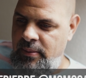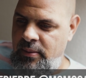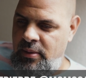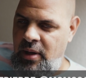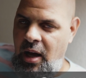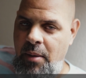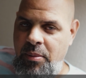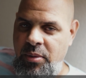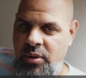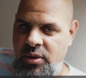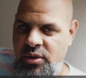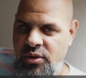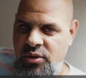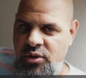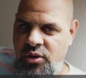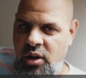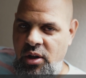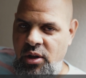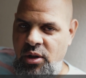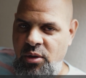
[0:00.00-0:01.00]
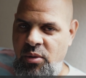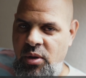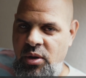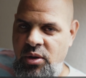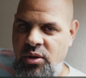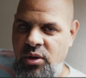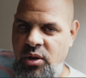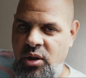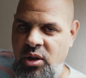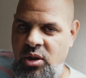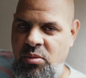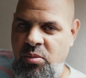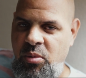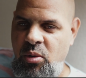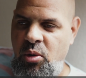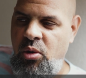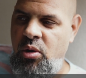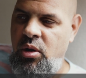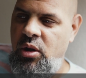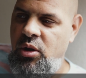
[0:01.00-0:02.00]
topics, inshallah, you want to
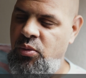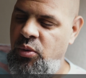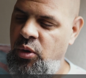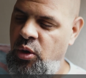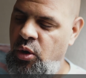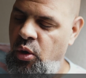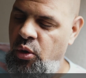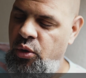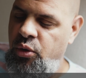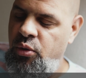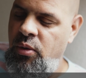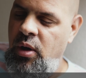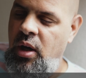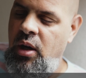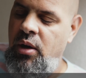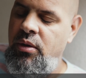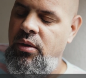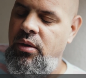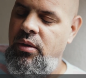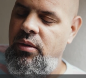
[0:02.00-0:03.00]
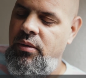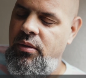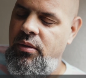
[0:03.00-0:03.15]
explore as we go throughout